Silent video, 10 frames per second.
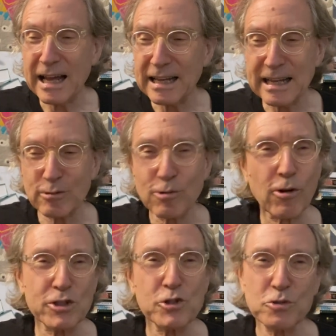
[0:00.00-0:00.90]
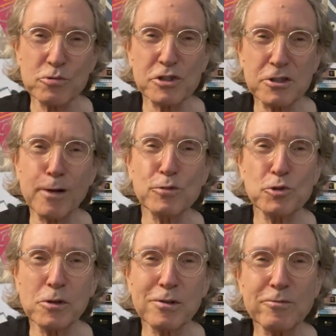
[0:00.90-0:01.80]
it crossed through some
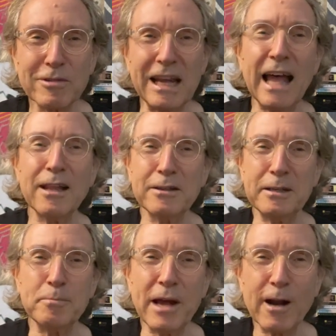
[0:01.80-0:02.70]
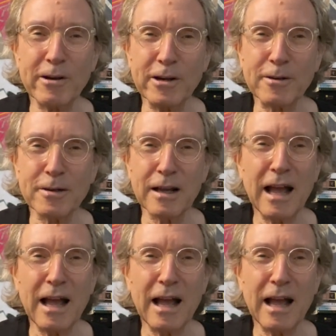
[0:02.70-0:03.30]
sort of reality barrier,